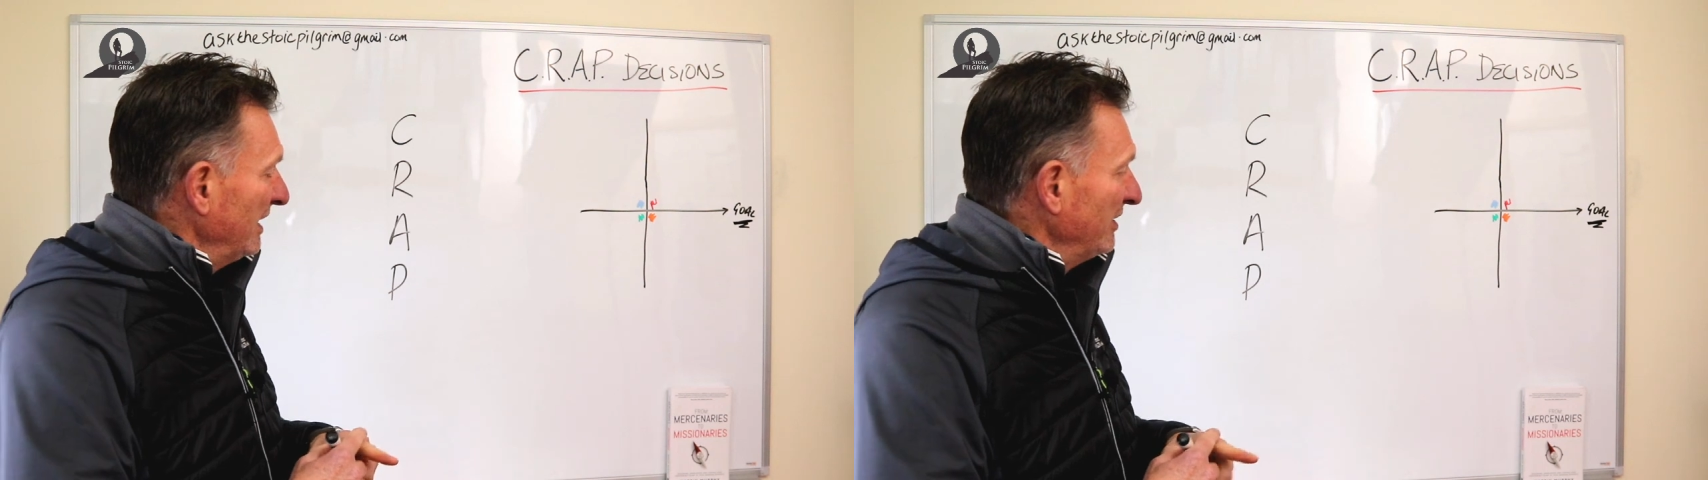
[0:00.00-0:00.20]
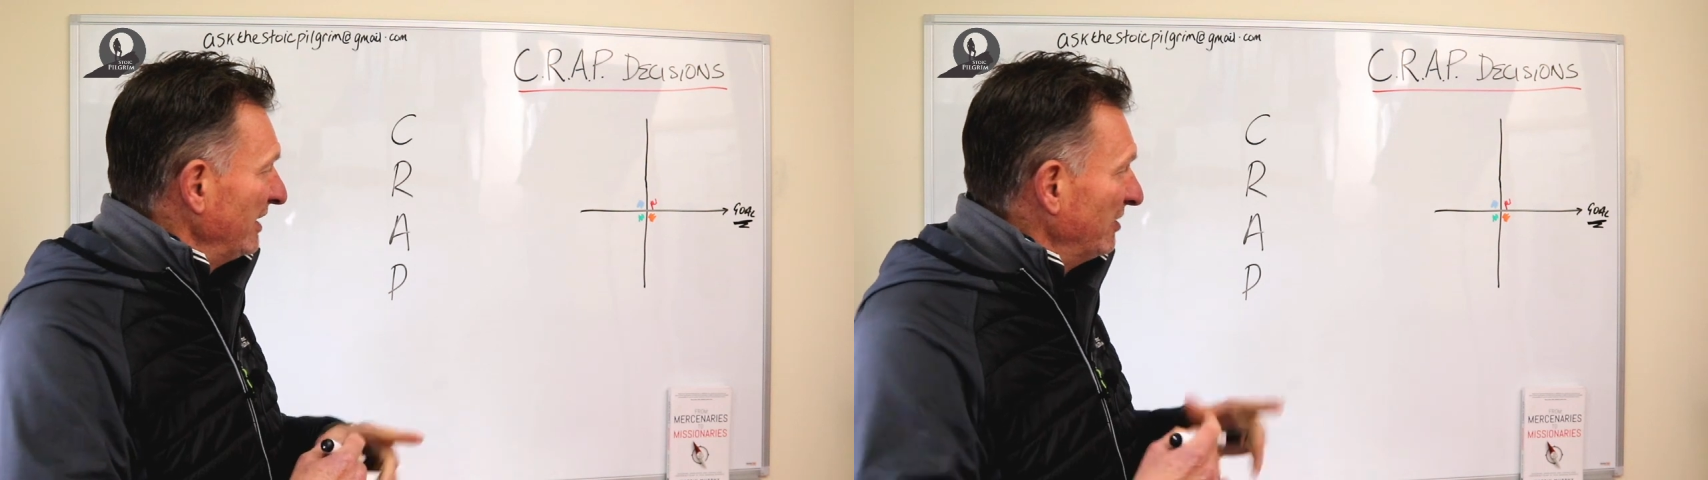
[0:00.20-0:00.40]

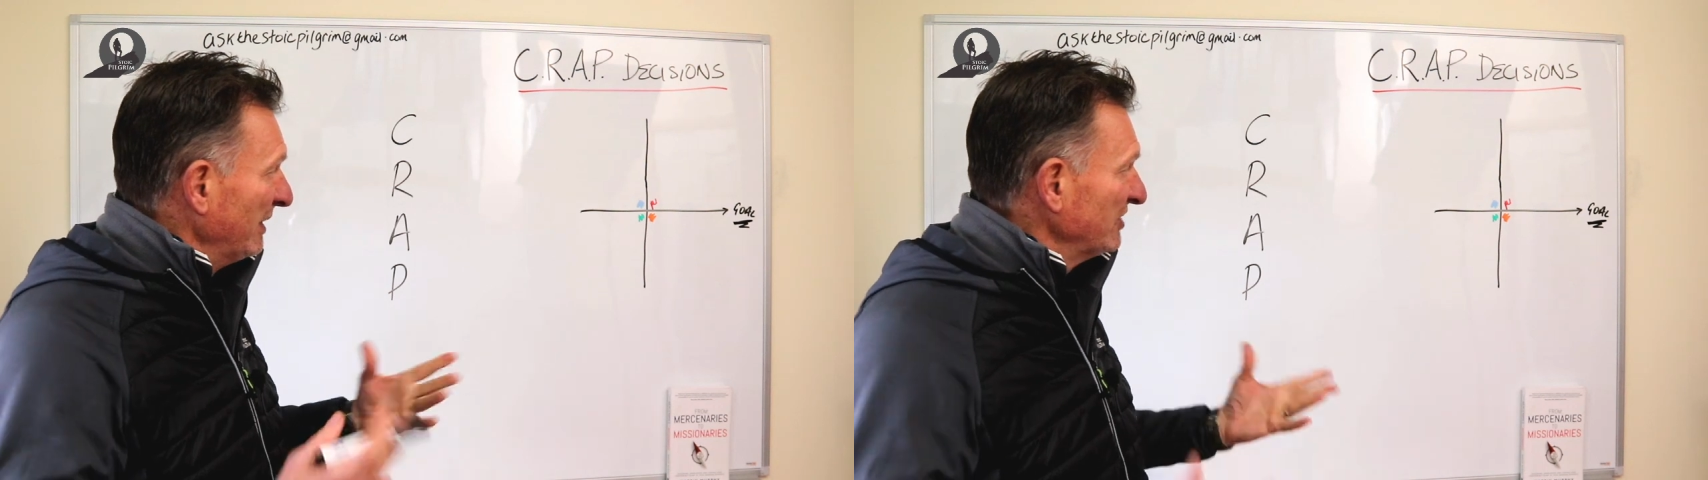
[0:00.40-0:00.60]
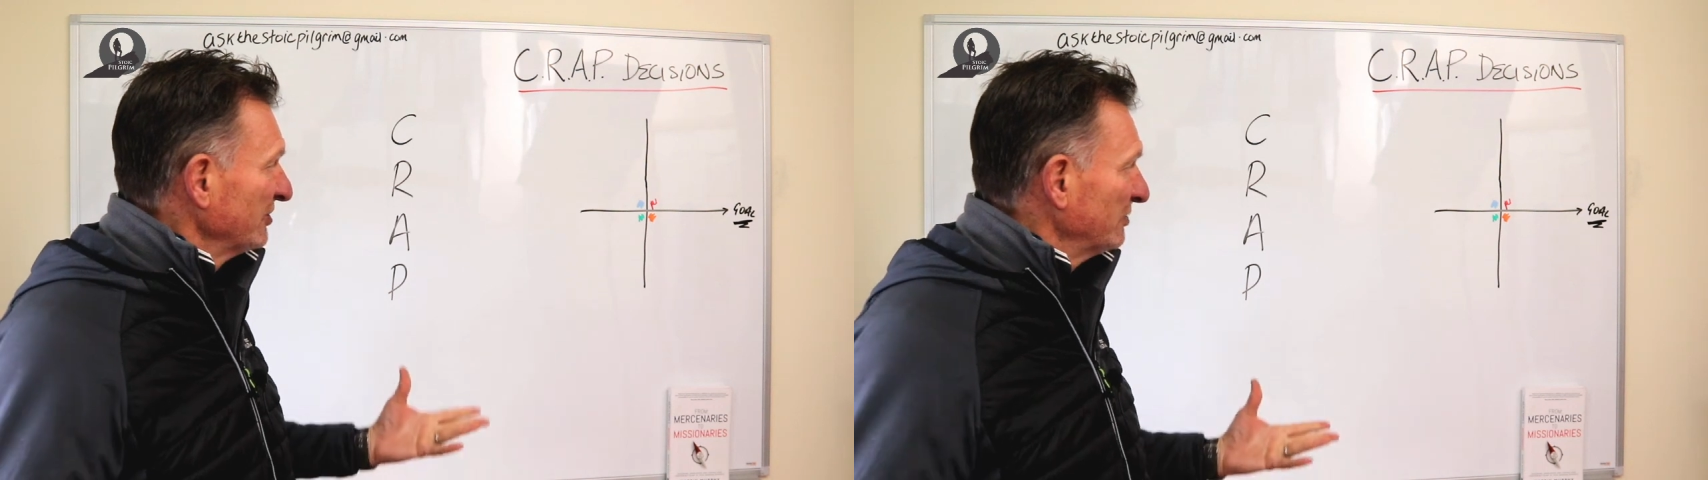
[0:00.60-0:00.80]
the
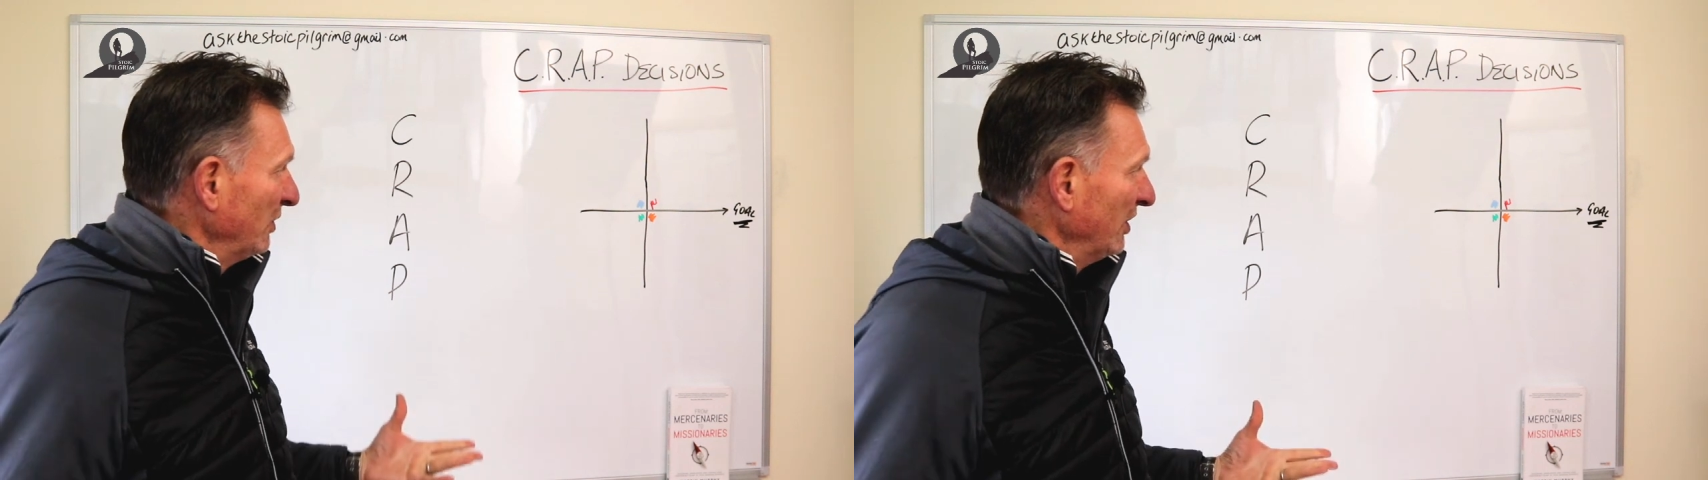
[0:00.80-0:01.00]
business